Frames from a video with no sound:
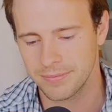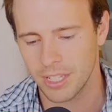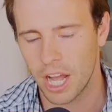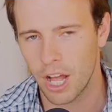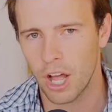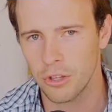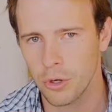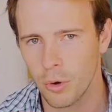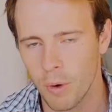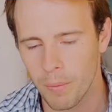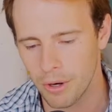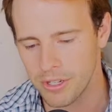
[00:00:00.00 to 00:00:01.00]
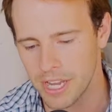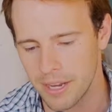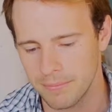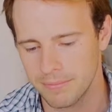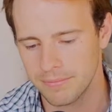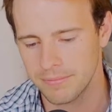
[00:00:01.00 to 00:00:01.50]
I'll do it one more time.
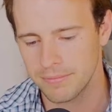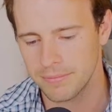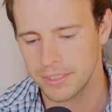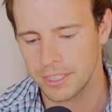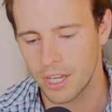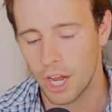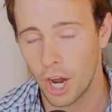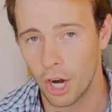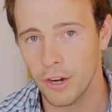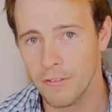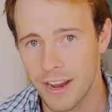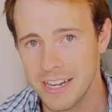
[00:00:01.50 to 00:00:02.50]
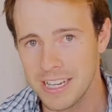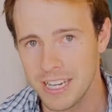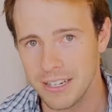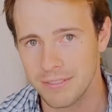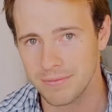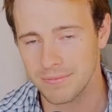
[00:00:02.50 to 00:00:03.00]
R F I
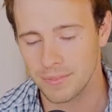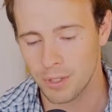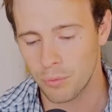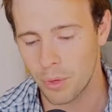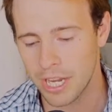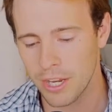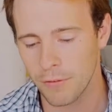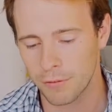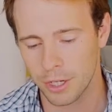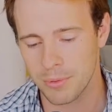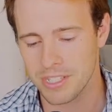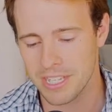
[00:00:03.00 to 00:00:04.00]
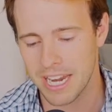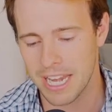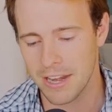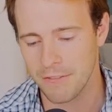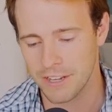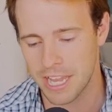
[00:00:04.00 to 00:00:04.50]
D, radio frequency
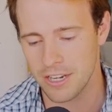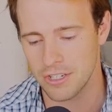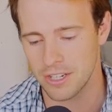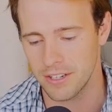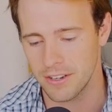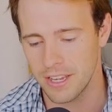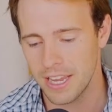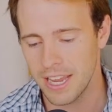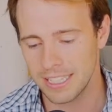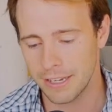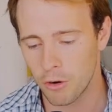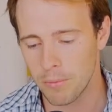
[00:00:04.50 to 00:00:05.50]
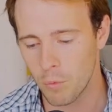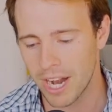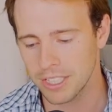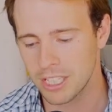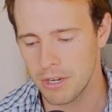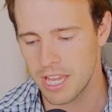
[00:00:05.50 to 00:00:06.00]
identification, is a form of
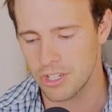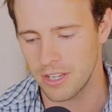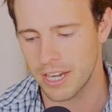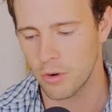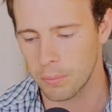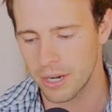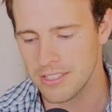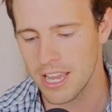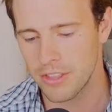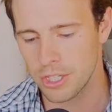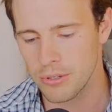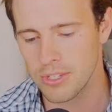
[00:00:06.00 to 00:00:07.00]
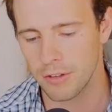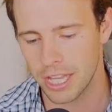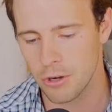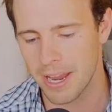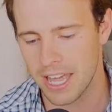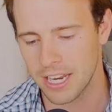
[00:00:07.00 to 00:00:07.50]
wireless communication that incorporates the use of
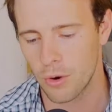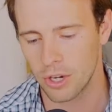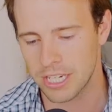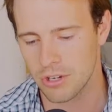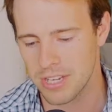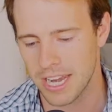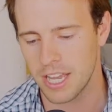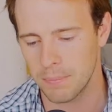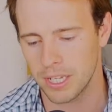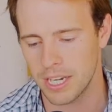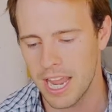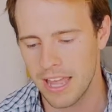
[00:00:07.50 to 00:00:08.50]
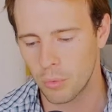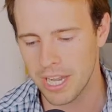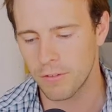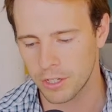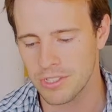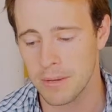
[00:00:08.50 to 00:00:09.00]
electromagnetic or electrostatic coupling and the
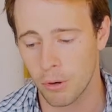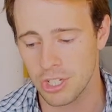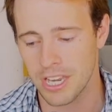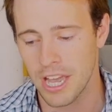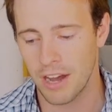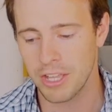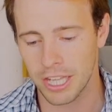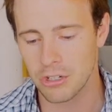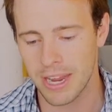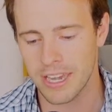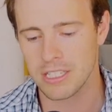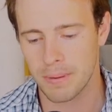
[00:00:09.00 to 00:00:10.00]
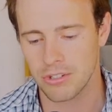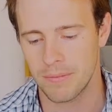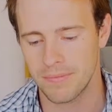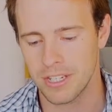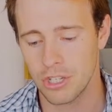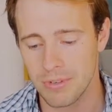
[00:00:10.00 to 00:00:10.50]
radio frequency portion of the electromagnetic spectrum
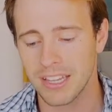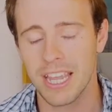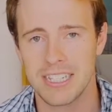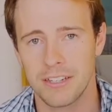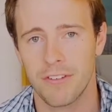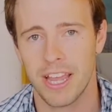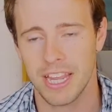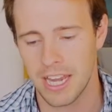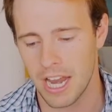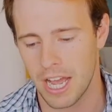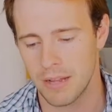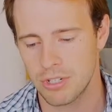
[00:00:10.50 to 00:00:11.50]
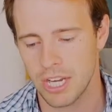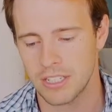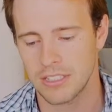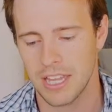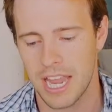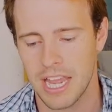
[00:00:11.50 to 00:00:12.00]
to uniquely identify an object,
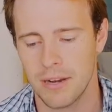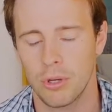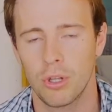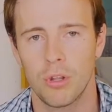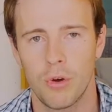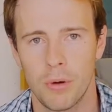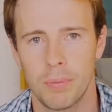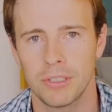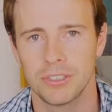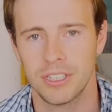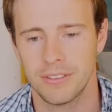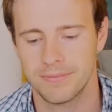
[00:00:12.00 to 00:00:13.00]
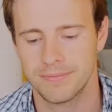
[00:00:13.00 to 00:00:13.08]
animal, or person.